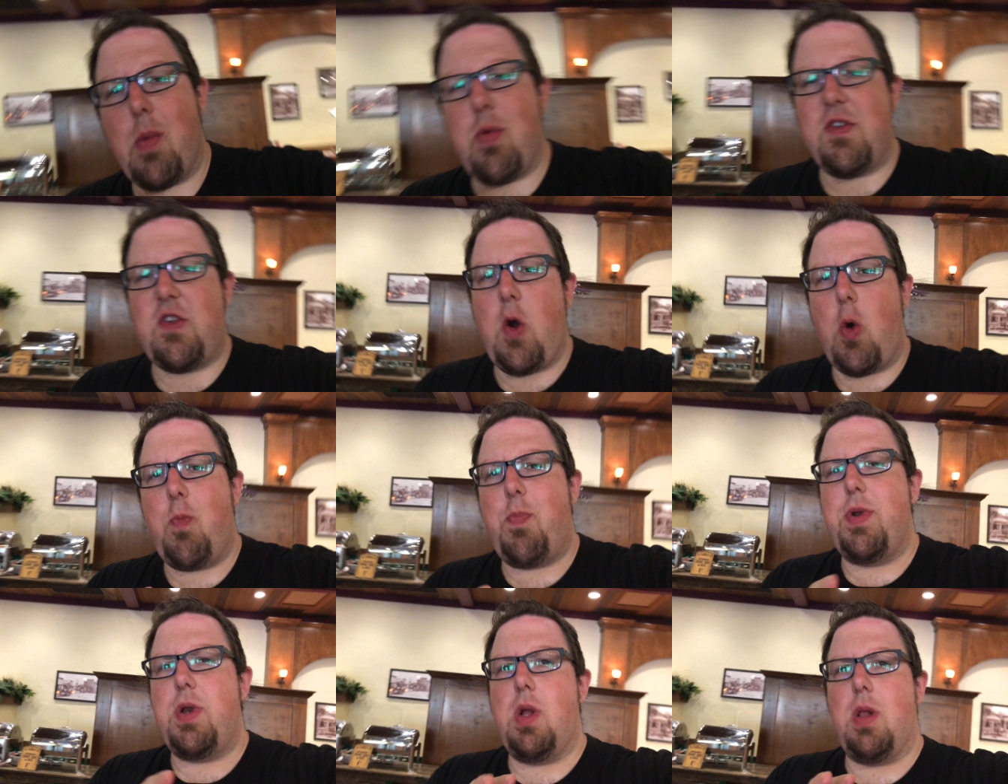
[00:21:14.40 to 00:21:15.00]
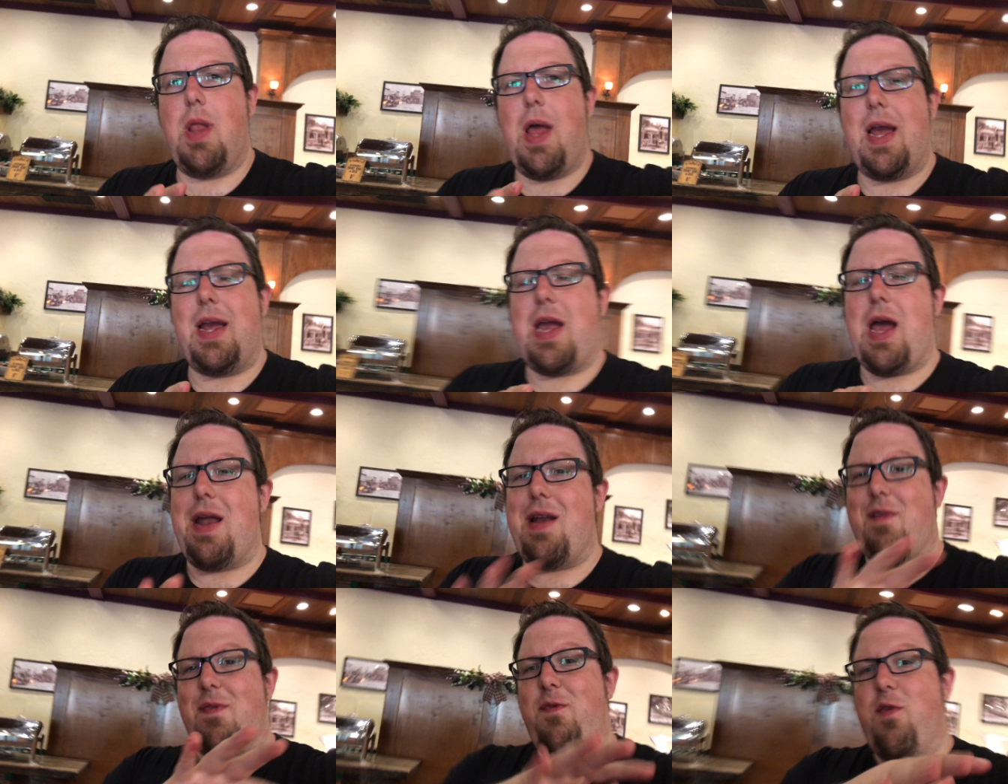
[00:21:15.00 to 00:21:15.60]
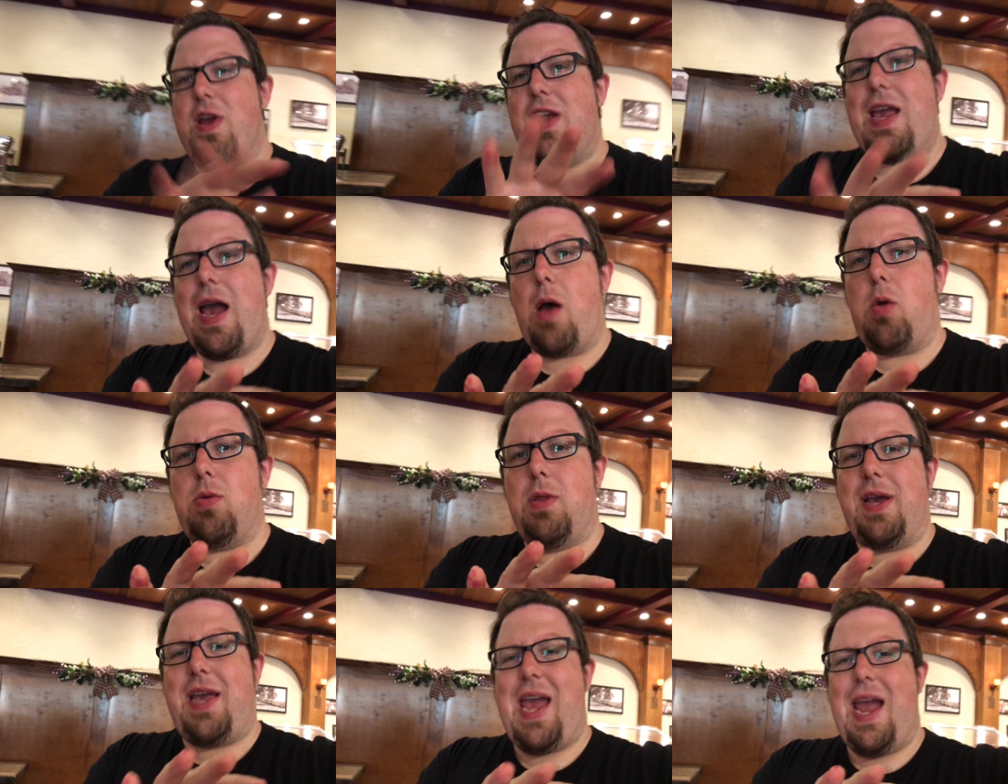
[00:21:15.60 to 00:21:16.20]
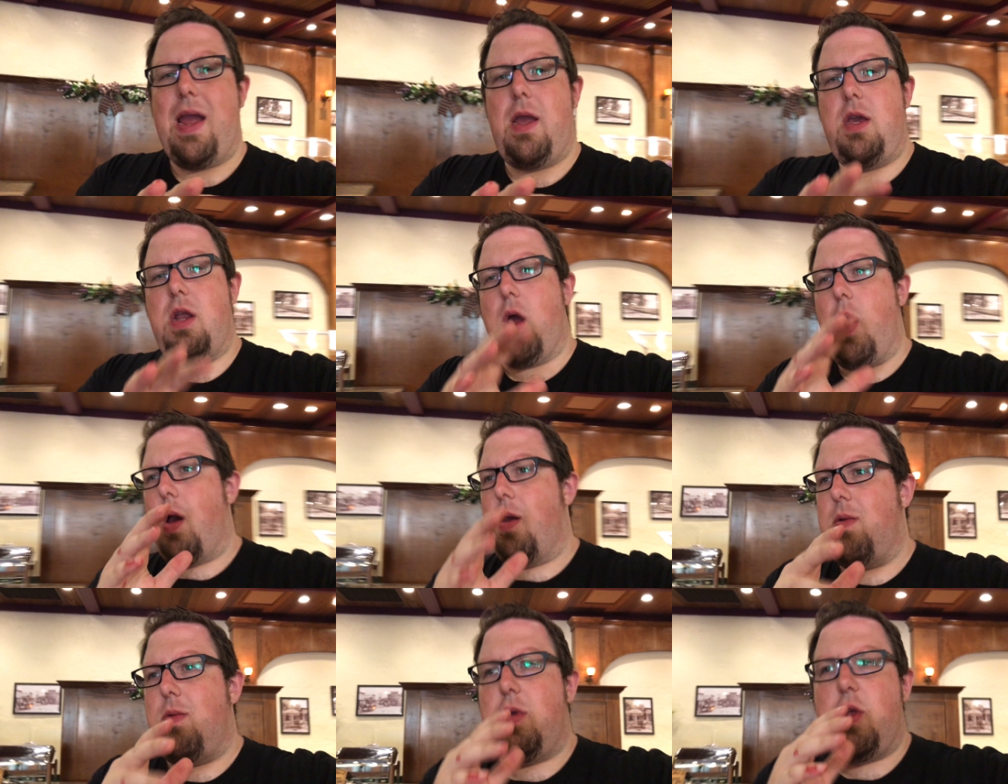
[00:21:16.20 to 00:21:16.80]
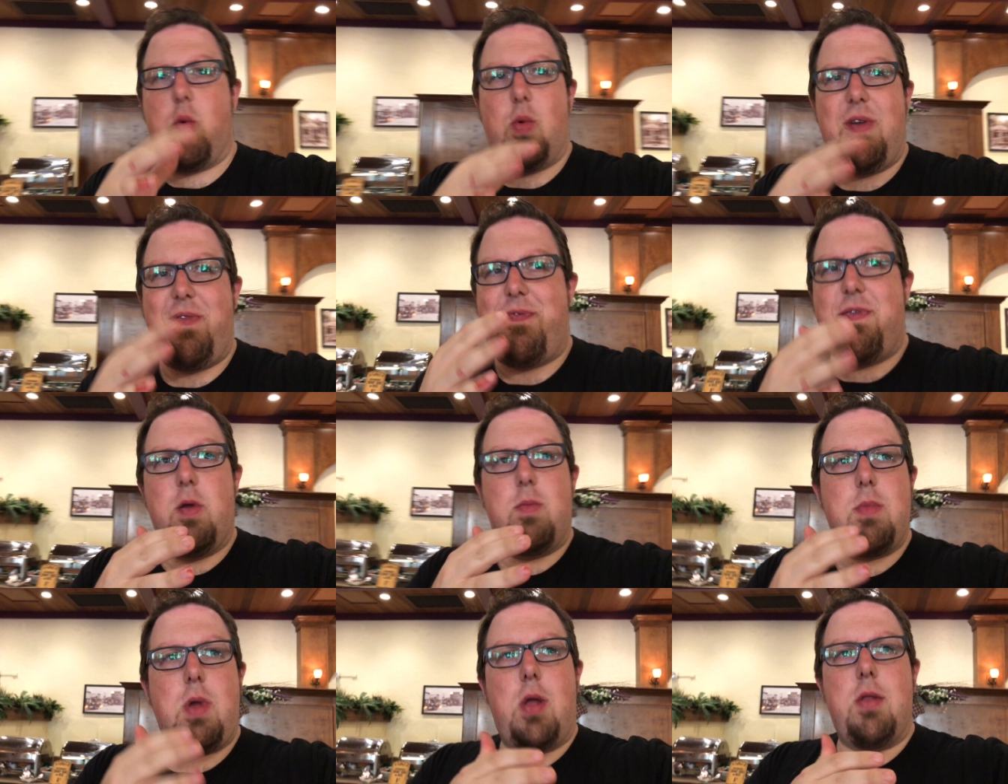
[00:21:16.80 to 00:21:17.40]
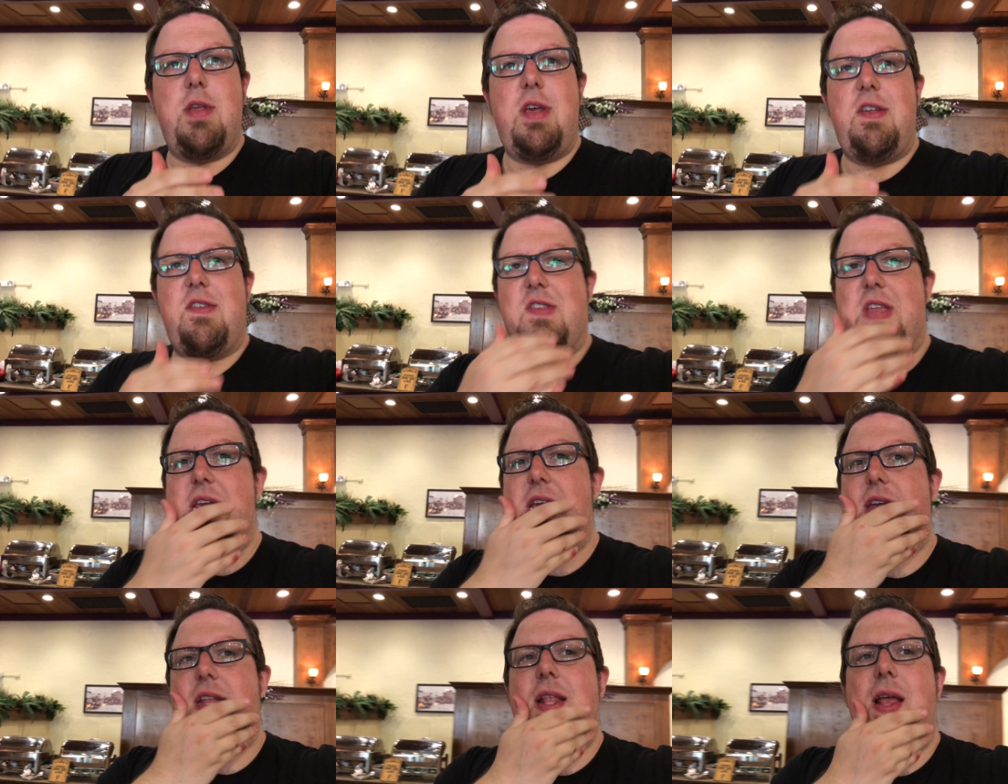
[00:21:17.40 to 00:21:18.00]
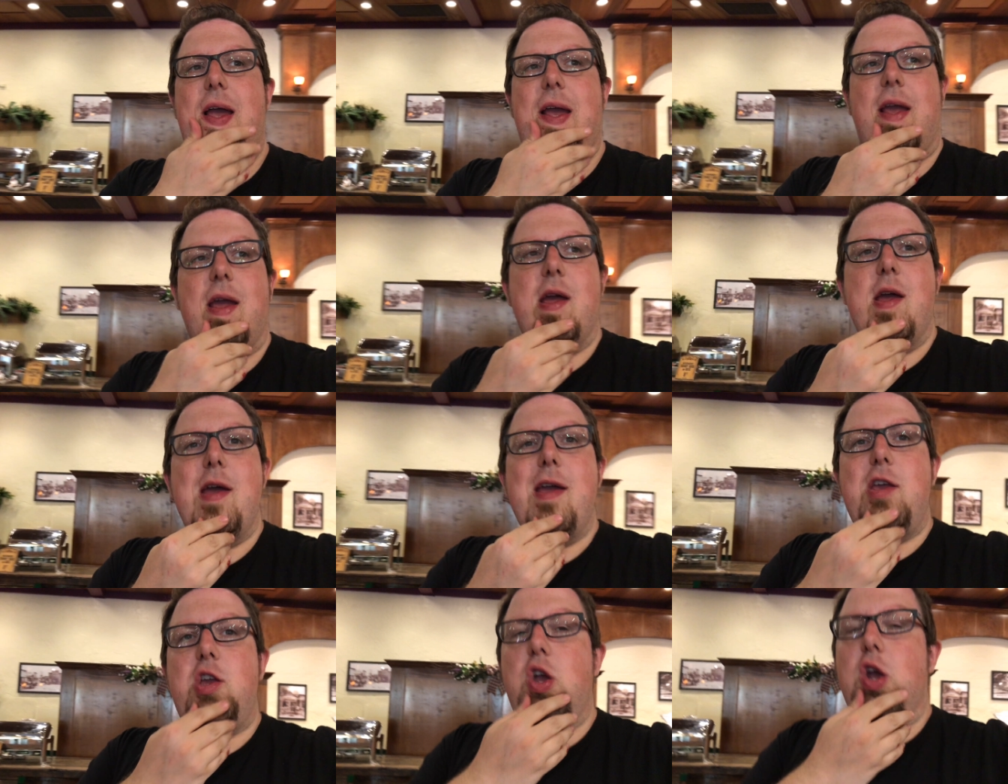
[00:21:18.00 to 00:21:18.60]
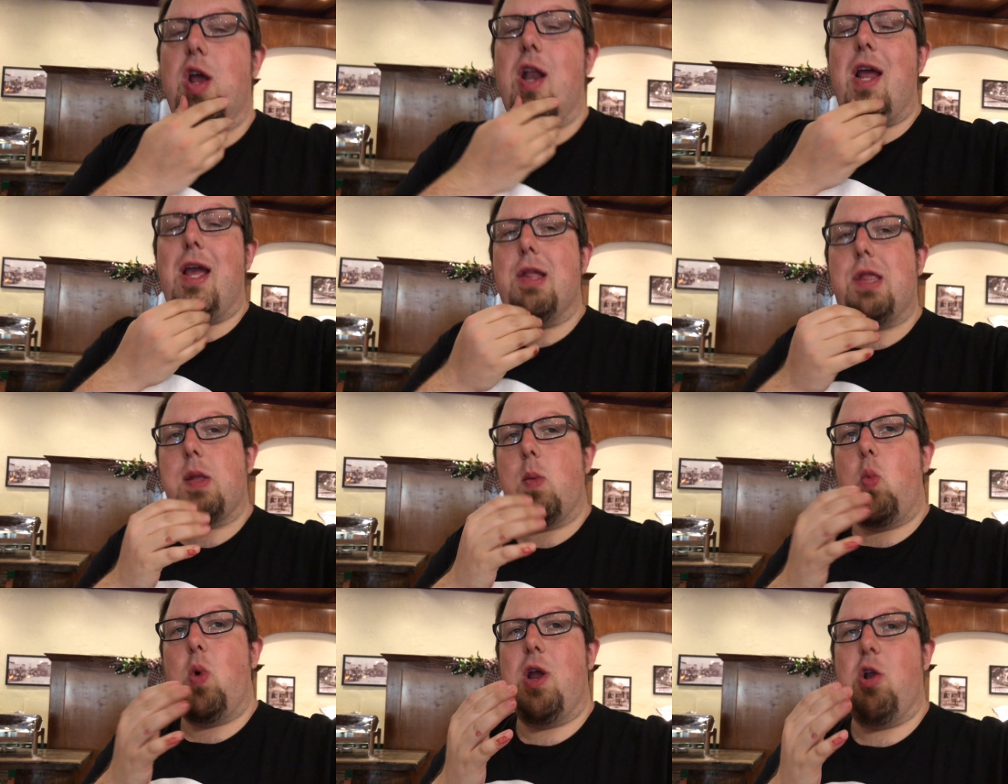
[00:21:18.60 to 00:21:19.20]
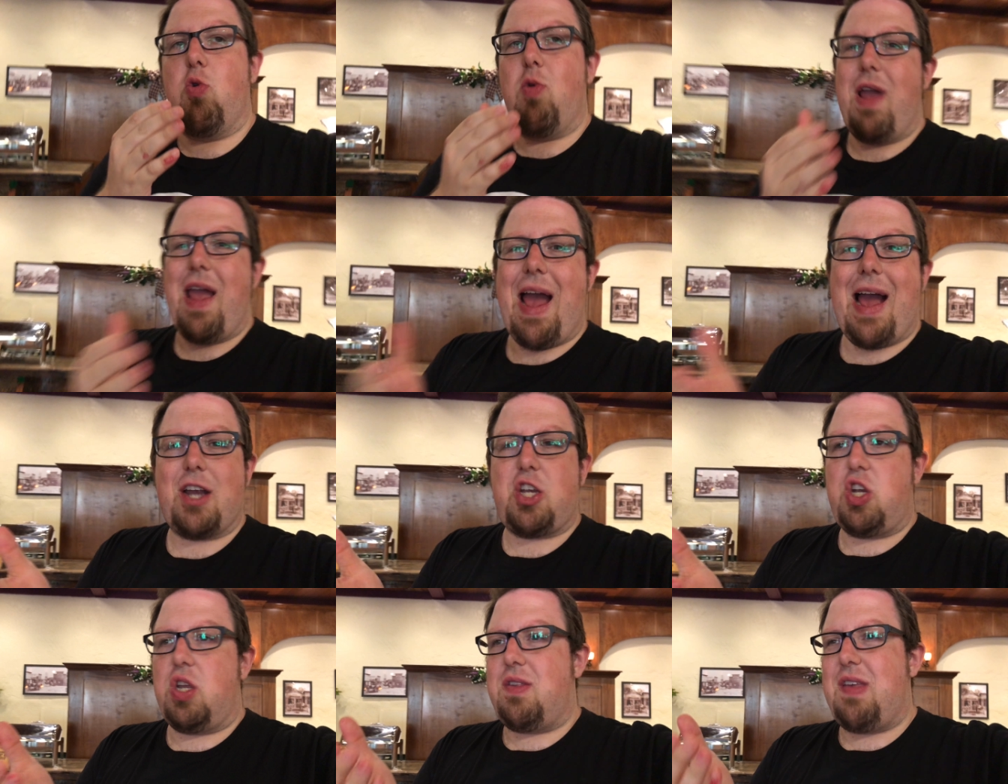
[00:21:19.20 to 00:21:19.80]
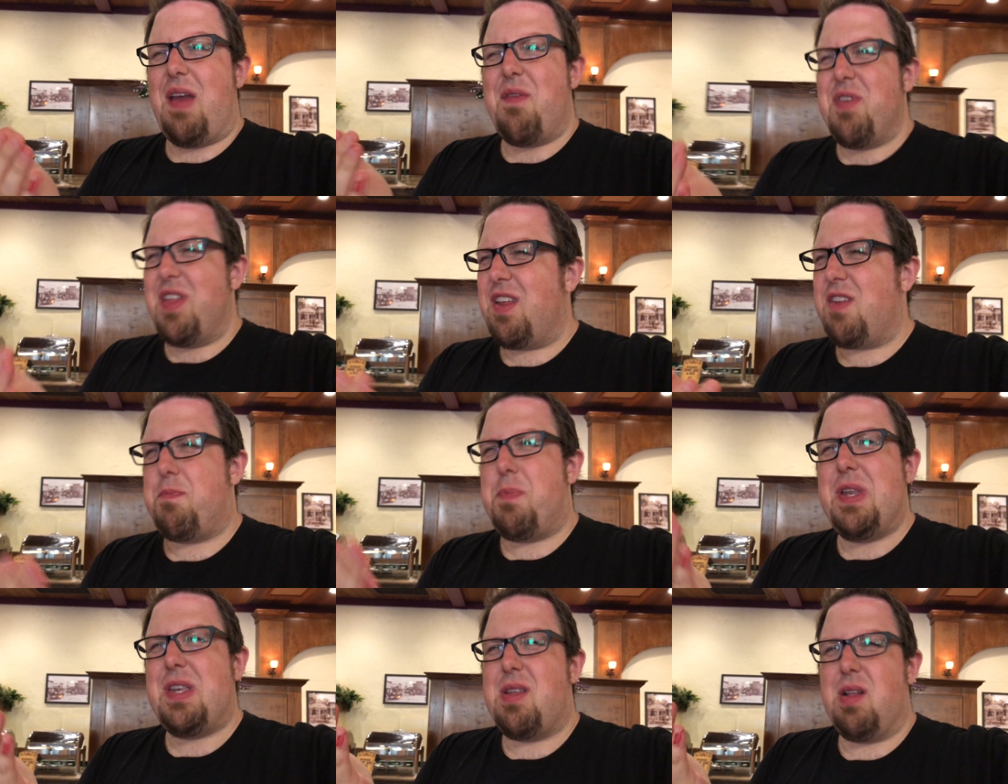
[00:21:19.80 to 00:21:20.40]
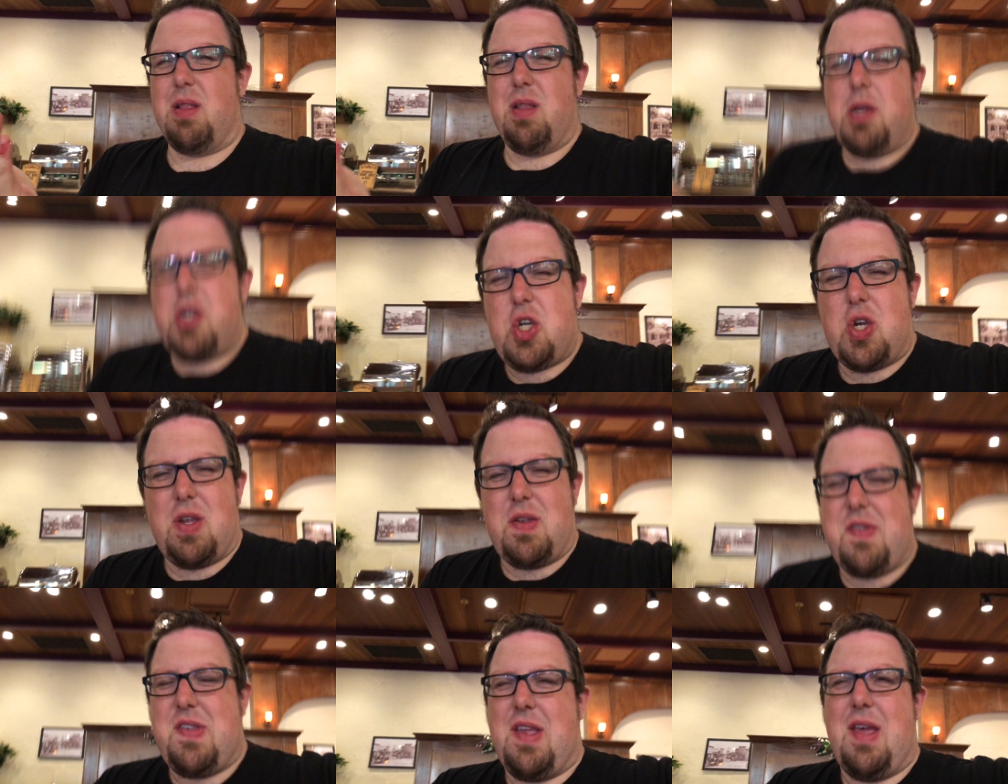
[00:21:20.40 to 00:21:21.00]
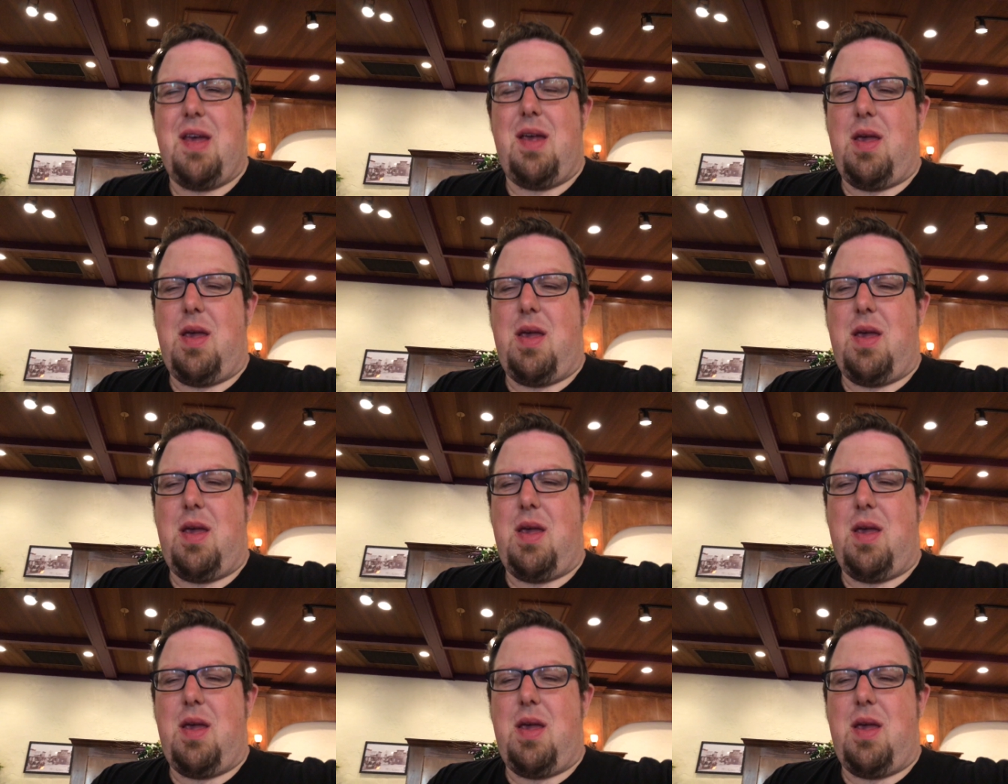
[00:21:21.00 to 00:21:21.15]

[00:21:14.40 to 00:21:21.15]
I was hoping to like kind of freak out the can. You know, you know, we filmed yeah. all these thinking like you're gonna get some weird reactions. Everything's been delicious. Yeah.